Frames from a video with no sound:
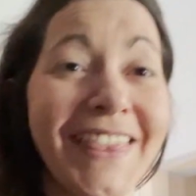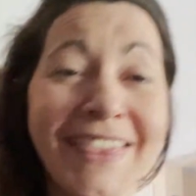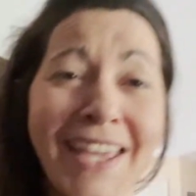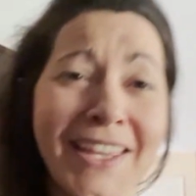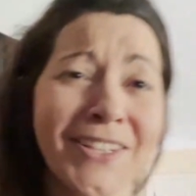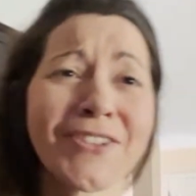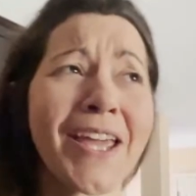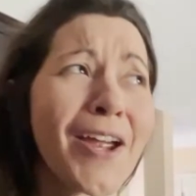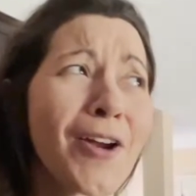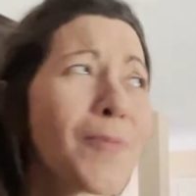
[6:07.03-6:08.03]
that they're
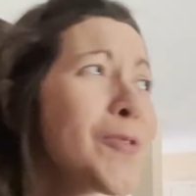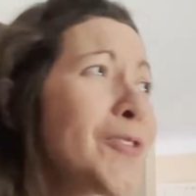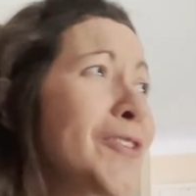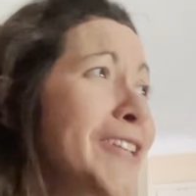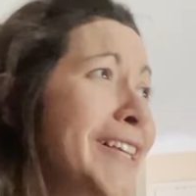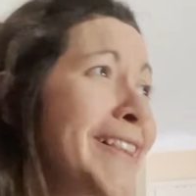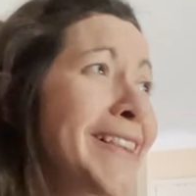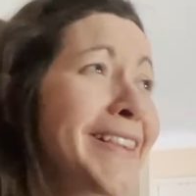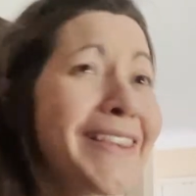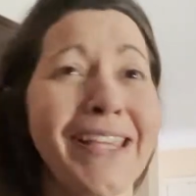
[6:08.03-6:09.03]
terrible
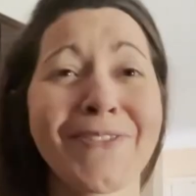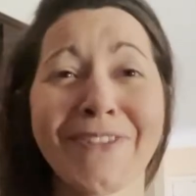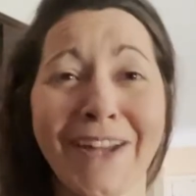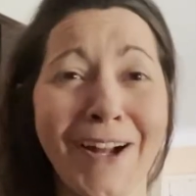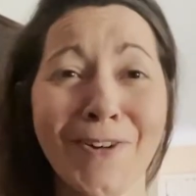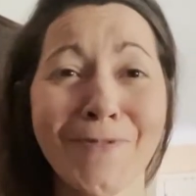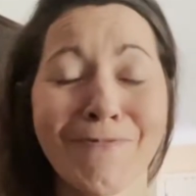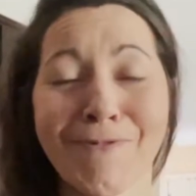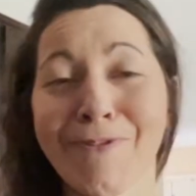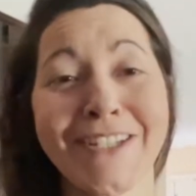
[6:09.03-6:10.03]
and they don't help,
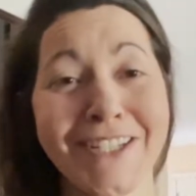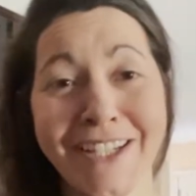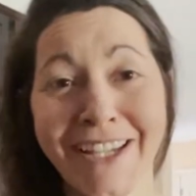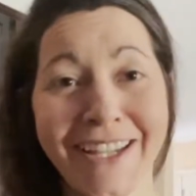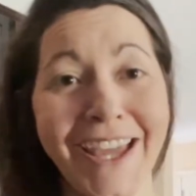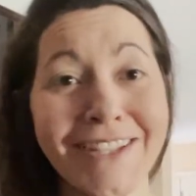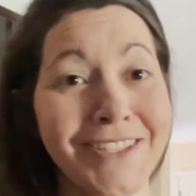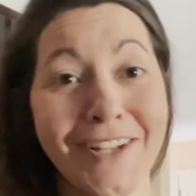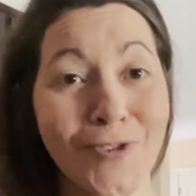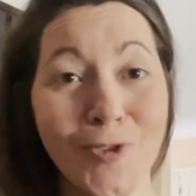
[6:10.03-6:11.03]
which that's
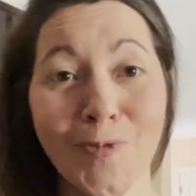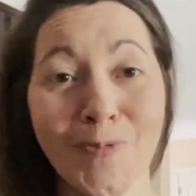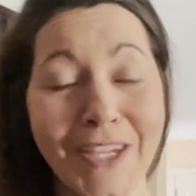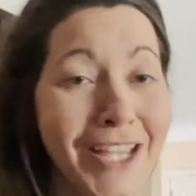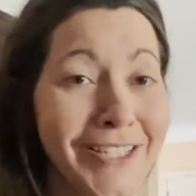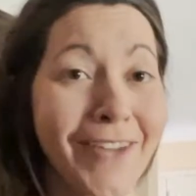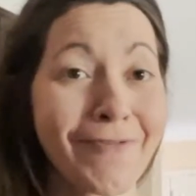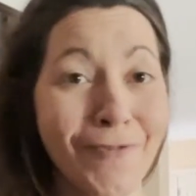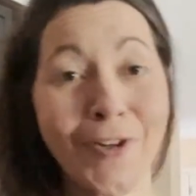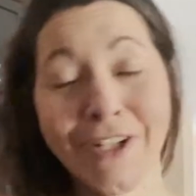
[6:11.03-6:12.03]
not true because
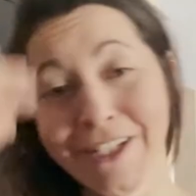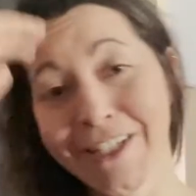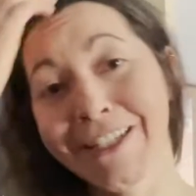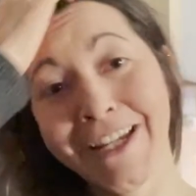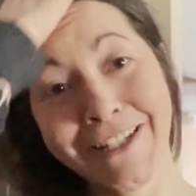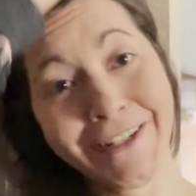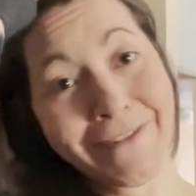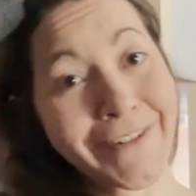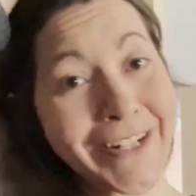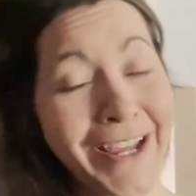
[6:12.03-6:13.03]
I've worked day
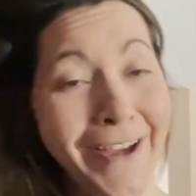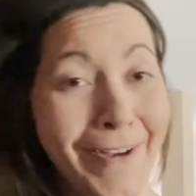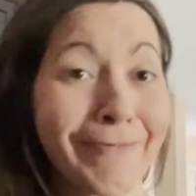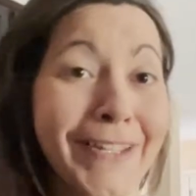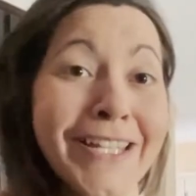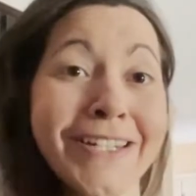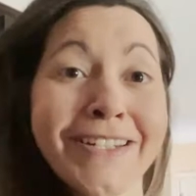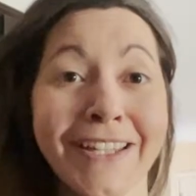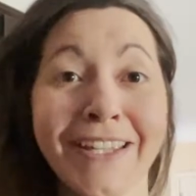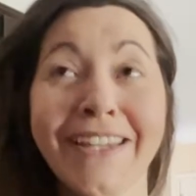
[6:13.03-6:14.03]
shift in